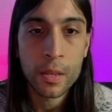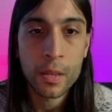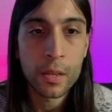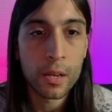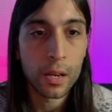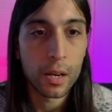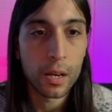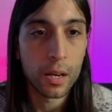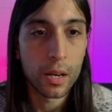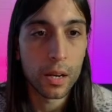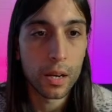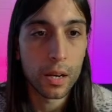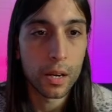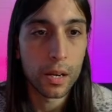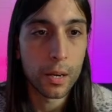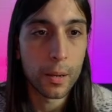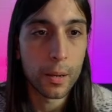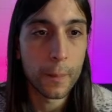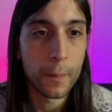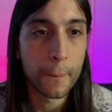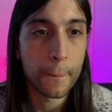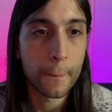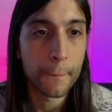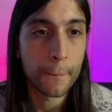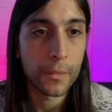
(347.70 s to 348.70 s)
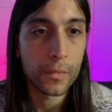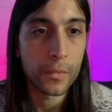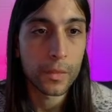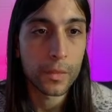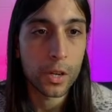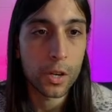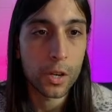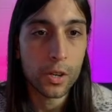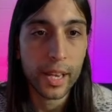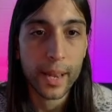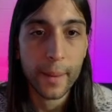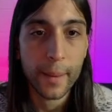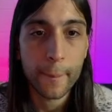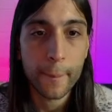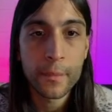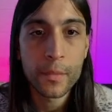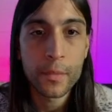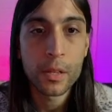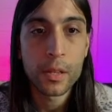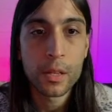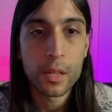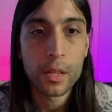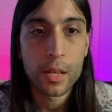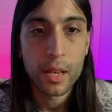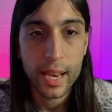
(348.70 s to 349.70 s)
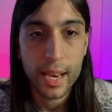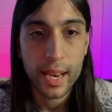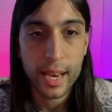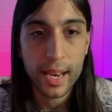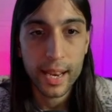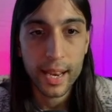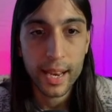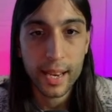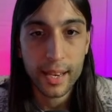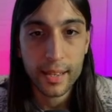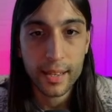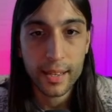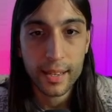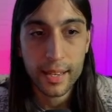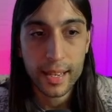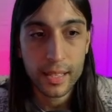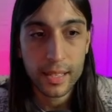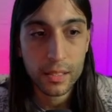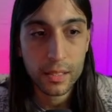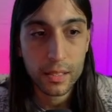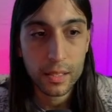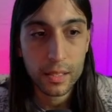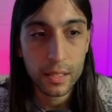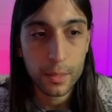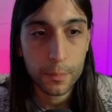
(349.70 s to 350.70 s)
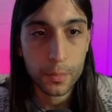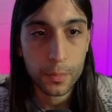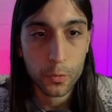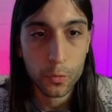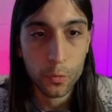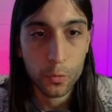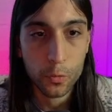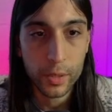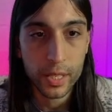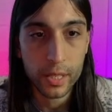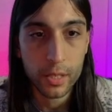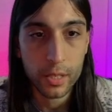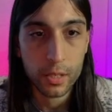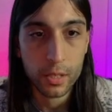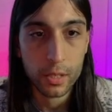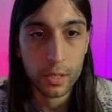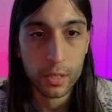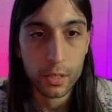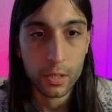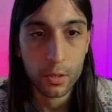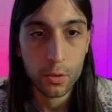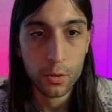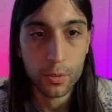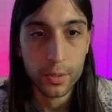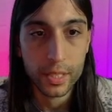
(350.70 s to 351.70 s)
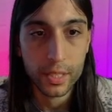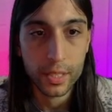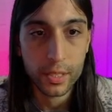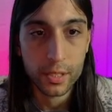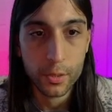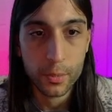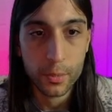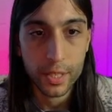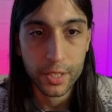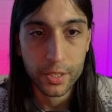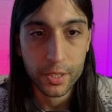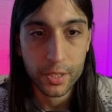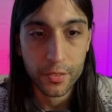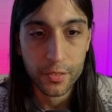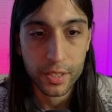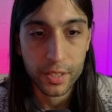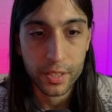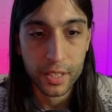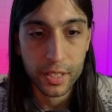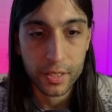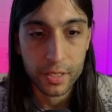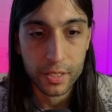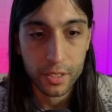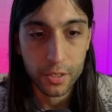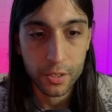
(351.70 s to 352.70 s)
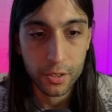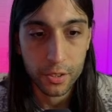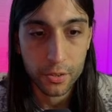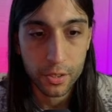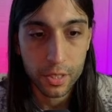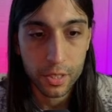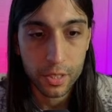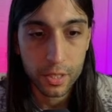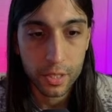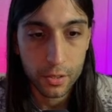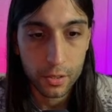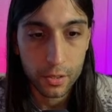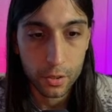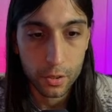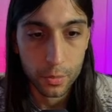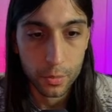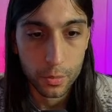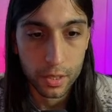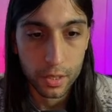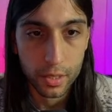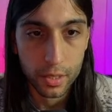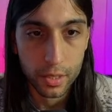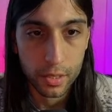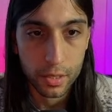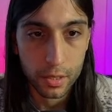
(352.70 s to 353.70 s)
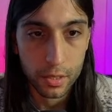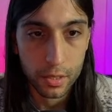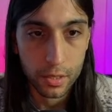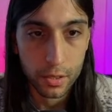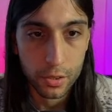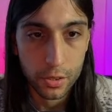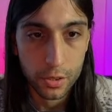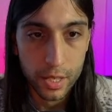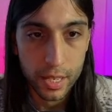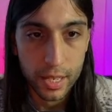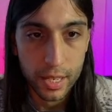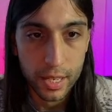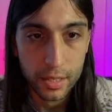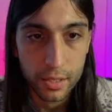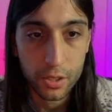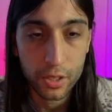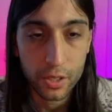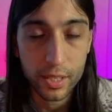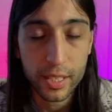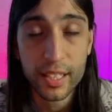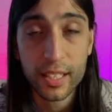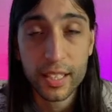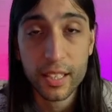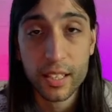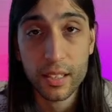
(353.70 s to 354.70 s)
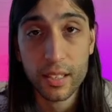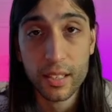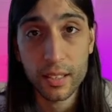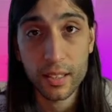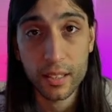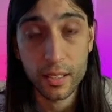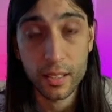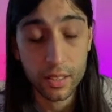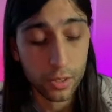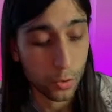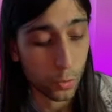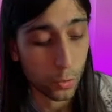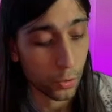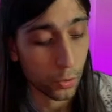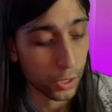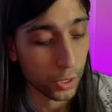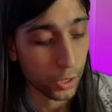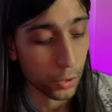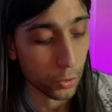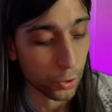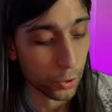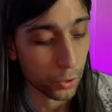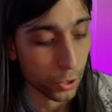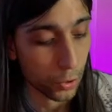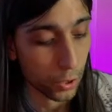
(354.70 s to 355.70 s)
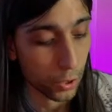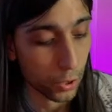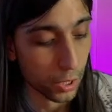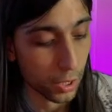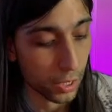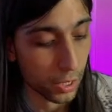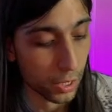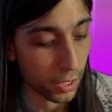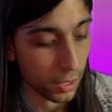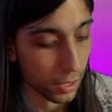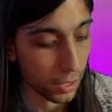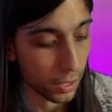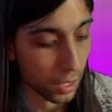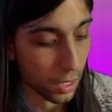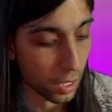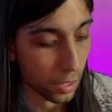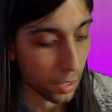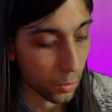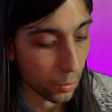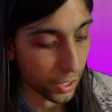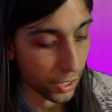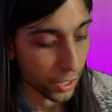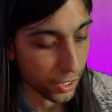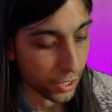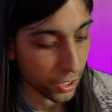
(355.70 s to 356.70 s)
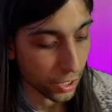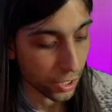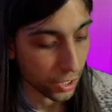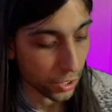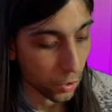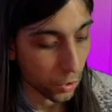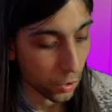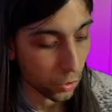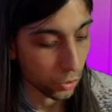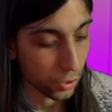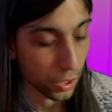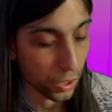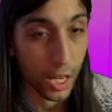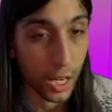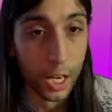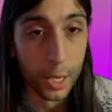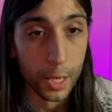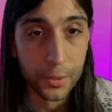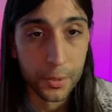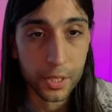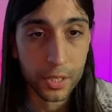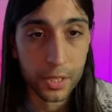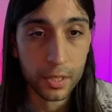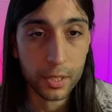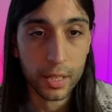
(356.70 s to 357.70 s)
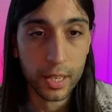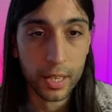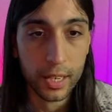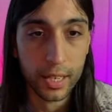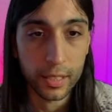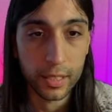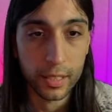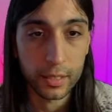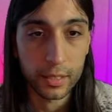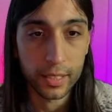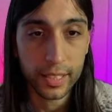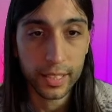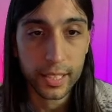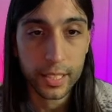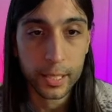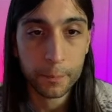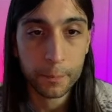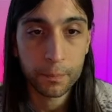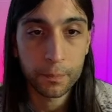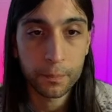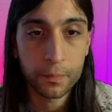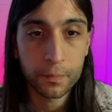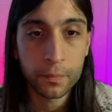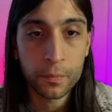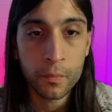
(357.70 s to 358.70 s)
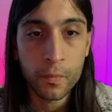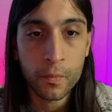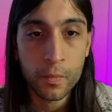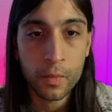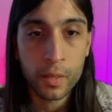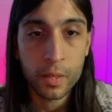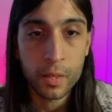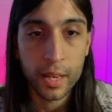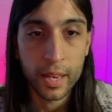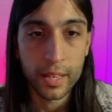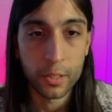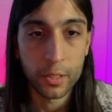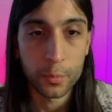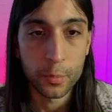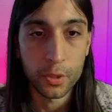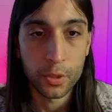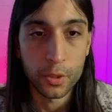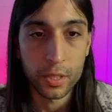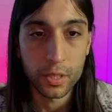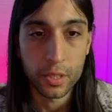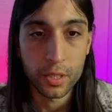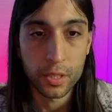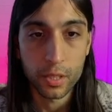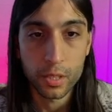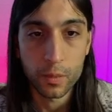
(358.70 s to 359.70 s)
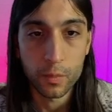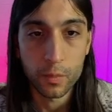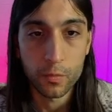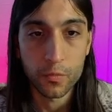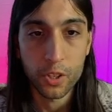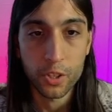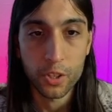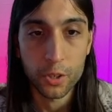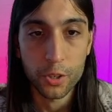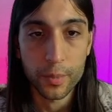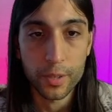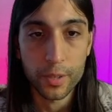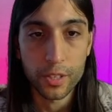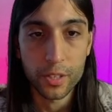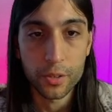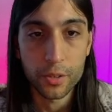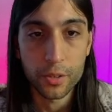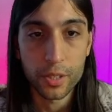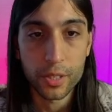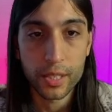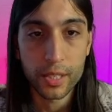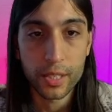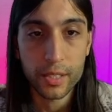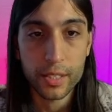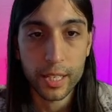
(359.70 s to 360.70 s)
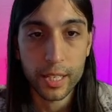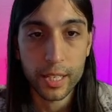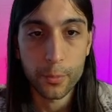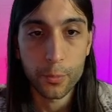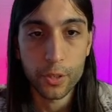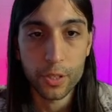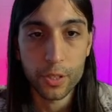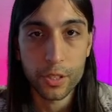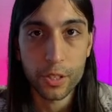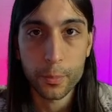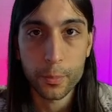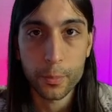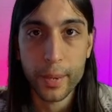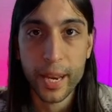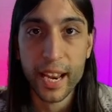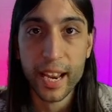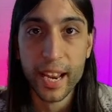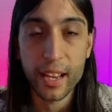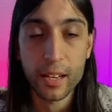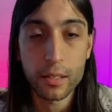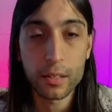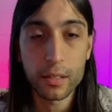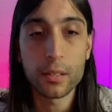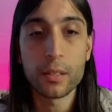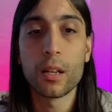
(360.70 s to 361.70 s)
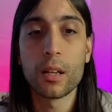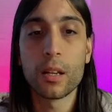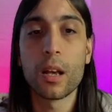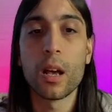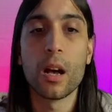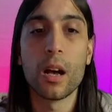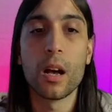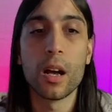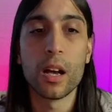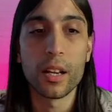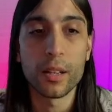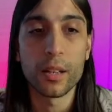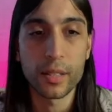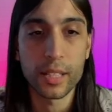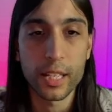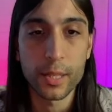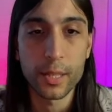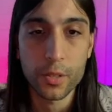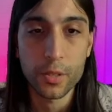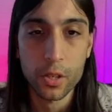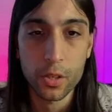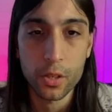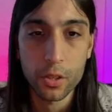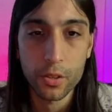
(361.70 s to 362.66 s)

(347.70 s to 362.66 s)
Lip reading: Okay. And next up, we are going to make sure everything is in Unity. So I'm going to select these two tracks. You can hit, there's a really cool shortcut where you just hold Option and click, and it'll put your volume at Unity. Same with your pan. It keeps all